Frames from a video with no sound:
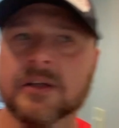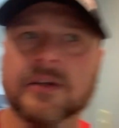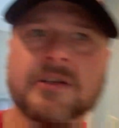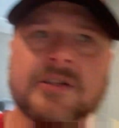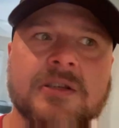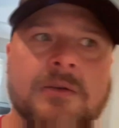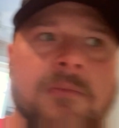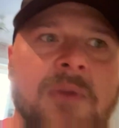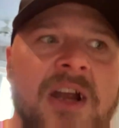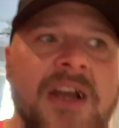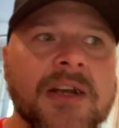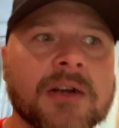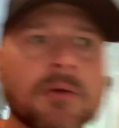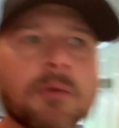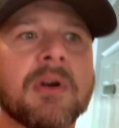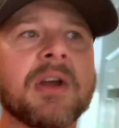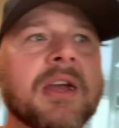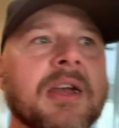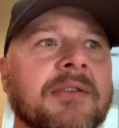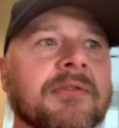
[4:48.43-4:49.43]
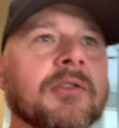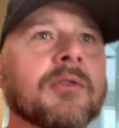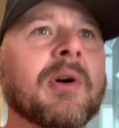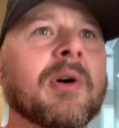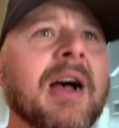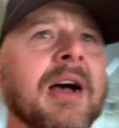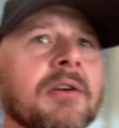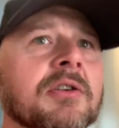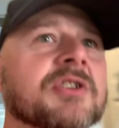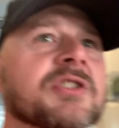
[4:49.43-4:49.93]
There's a microwave.
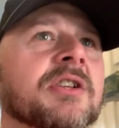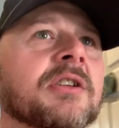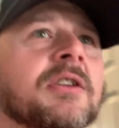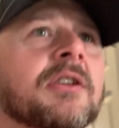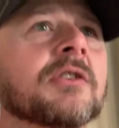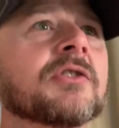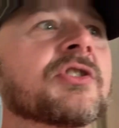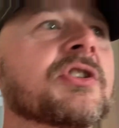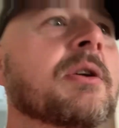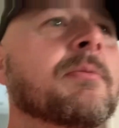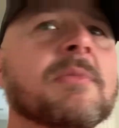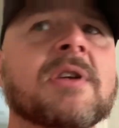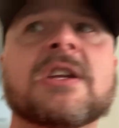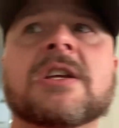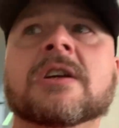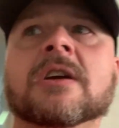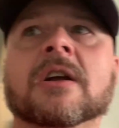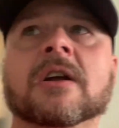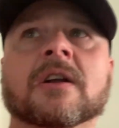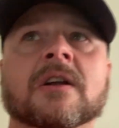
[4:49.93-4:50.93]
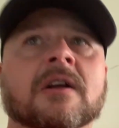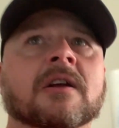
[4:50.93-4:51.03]
Wow, there's a little gym in here.